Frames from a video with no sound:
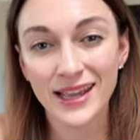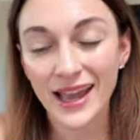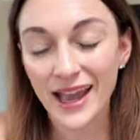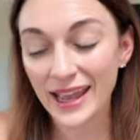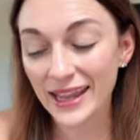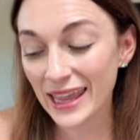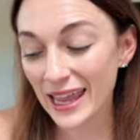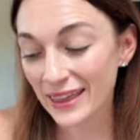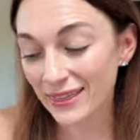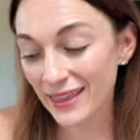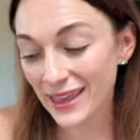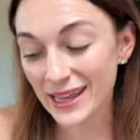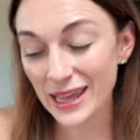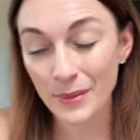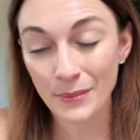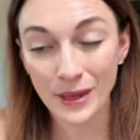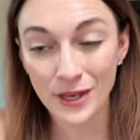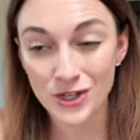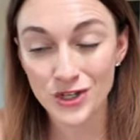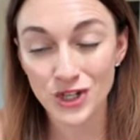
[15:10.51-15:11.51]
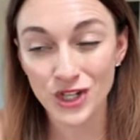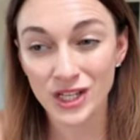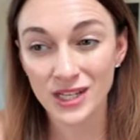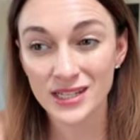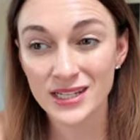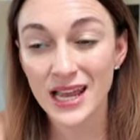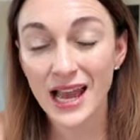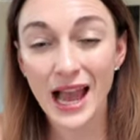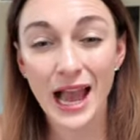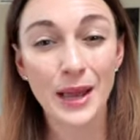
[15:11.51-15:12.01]
Again, like I
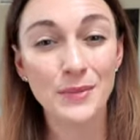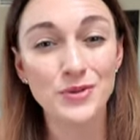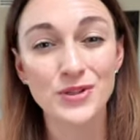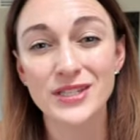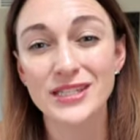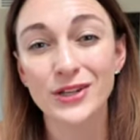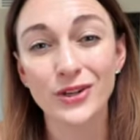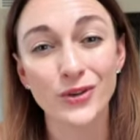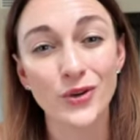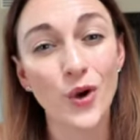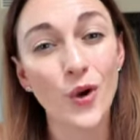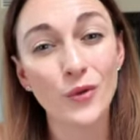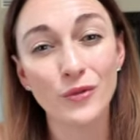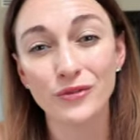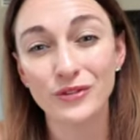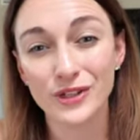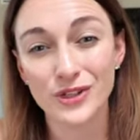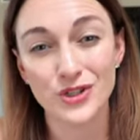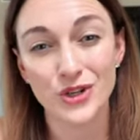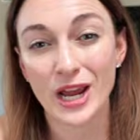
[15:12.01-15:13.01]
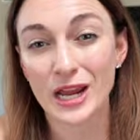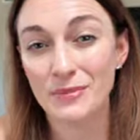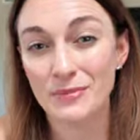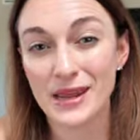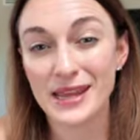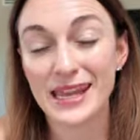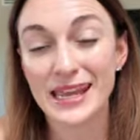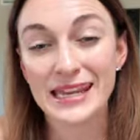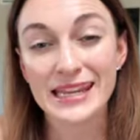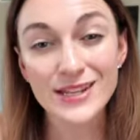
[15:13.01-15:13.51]
mentioned, I'm just here to hopefully try and
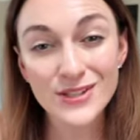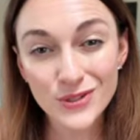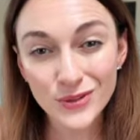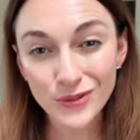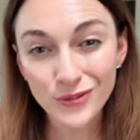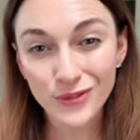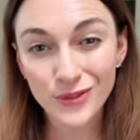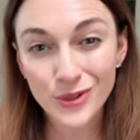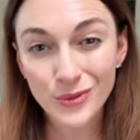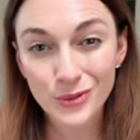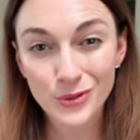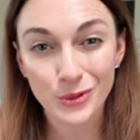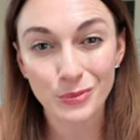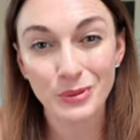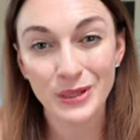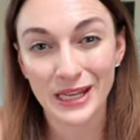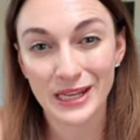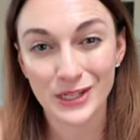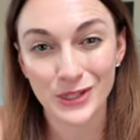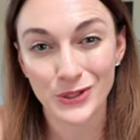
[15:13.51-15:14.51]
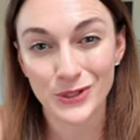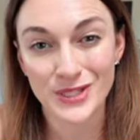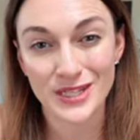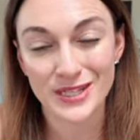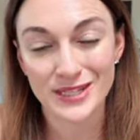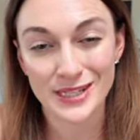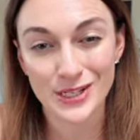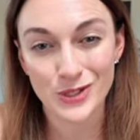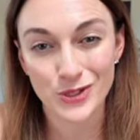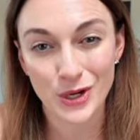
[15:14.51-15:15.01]
make it easier for you when you're planning your
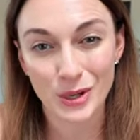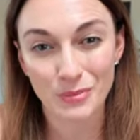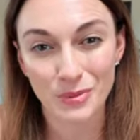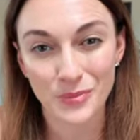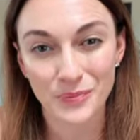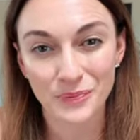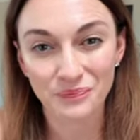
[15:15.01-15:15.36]
Disney trip.